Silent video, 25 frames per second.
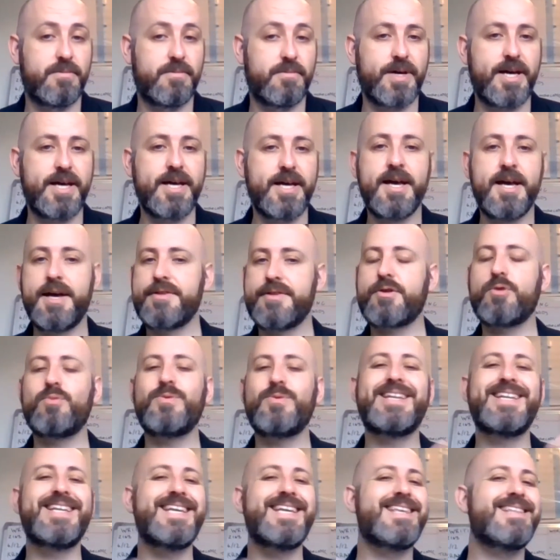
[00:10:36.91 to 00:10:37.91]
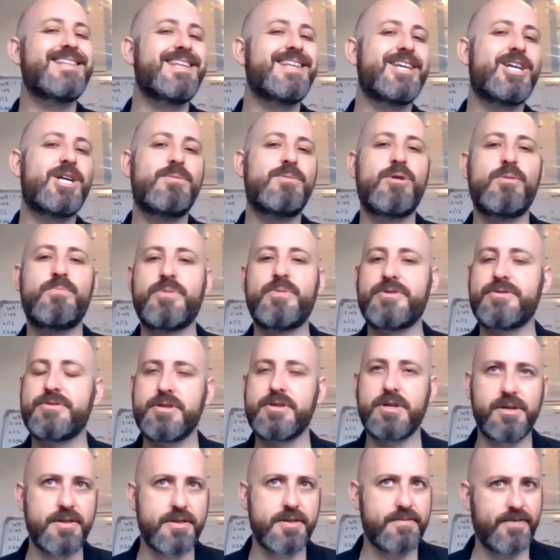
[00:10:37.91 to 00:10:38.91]
Okay, so we can easily come up with
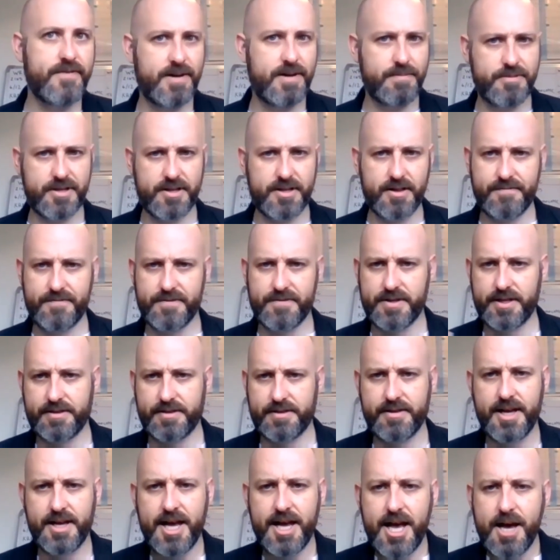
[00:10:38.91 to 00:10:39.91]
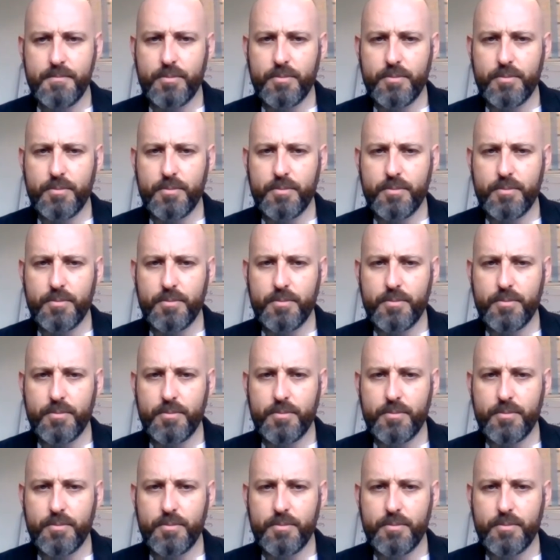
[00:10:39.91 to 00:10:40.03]
tons of obstacles for this.